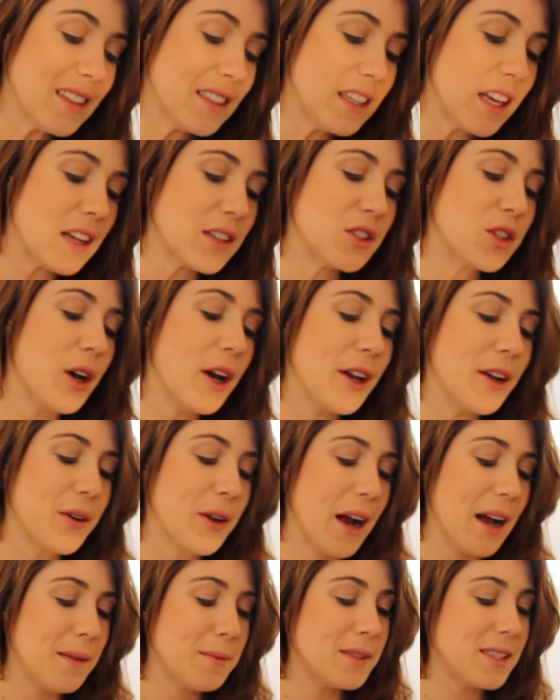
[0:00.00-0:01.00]
Yeah, so I
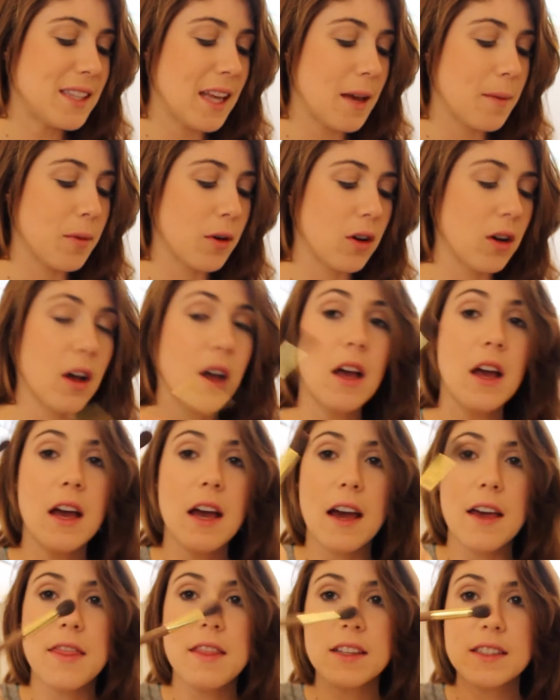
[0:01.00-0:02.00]
grab Sable,
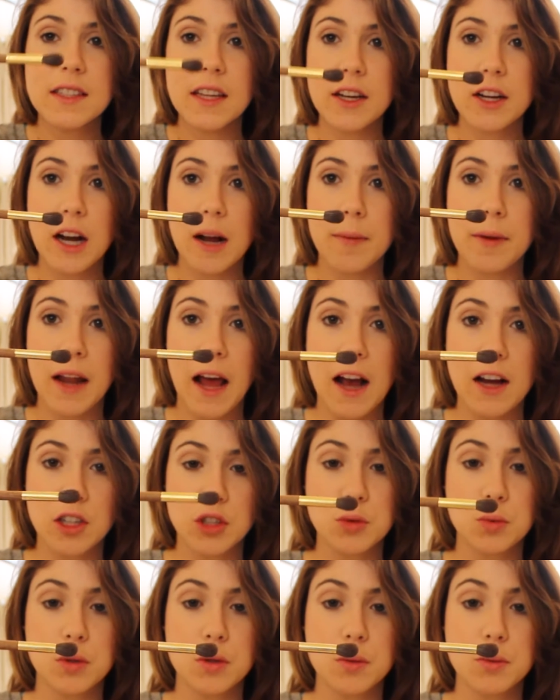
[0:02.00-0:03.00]
and this I grab an
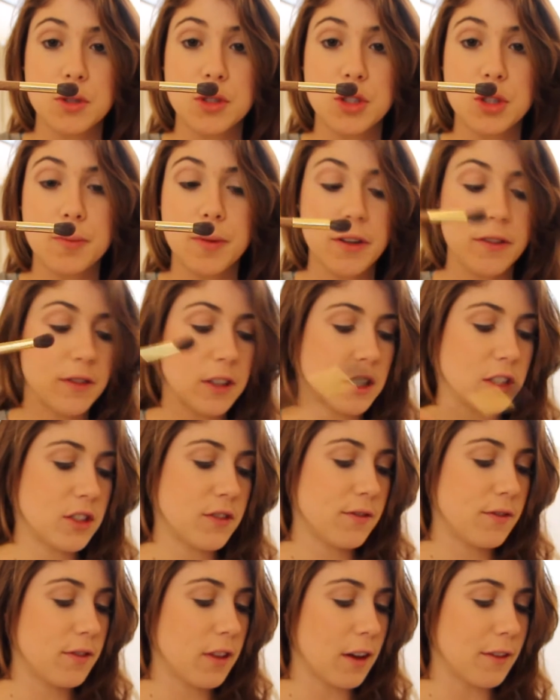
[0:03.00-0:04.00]
actual super flush,
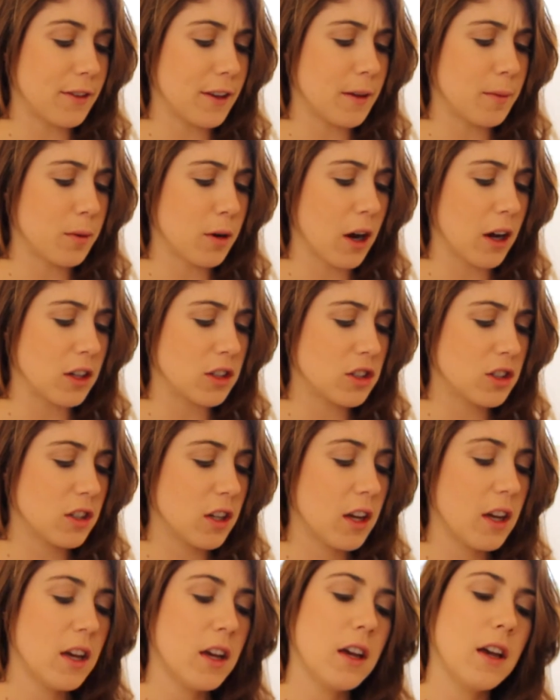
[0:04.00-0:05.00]
fluffy
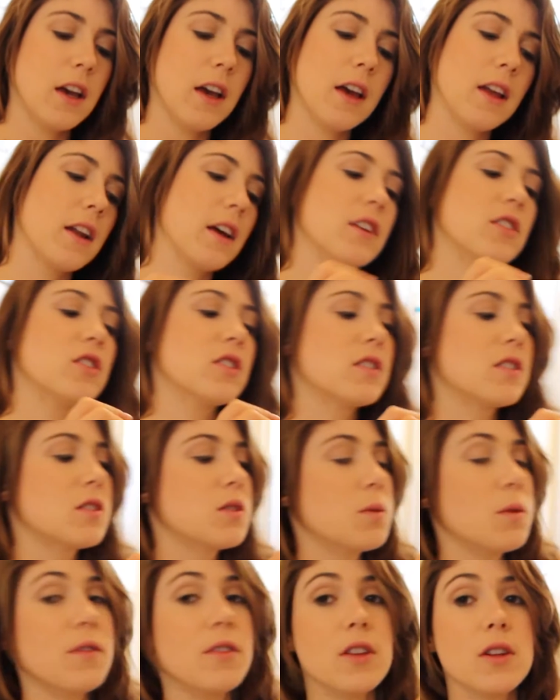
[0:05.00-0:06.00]
brush, and I just
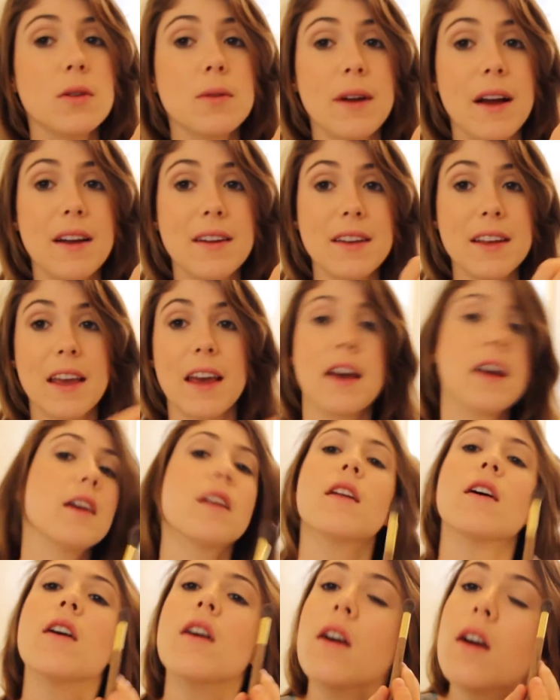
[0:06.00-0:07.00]
swivel it around
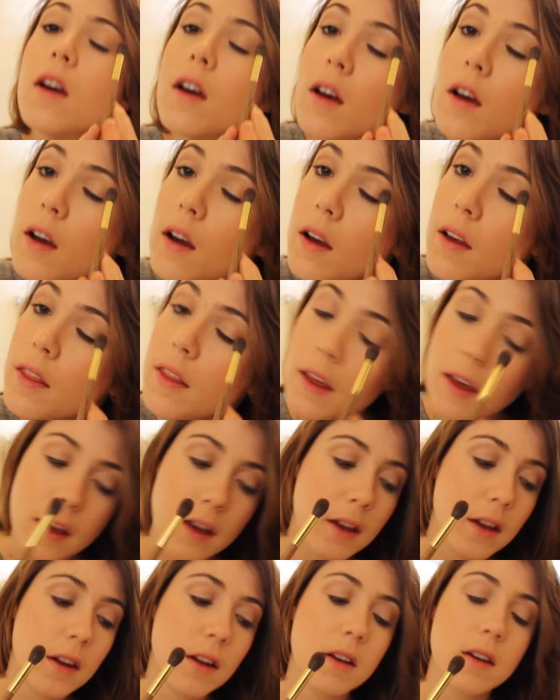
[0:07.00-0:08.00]
again, and
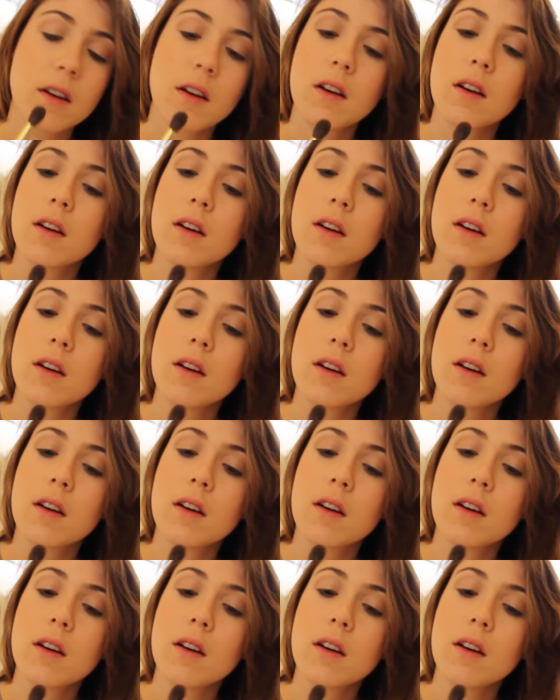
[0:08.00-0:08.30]
then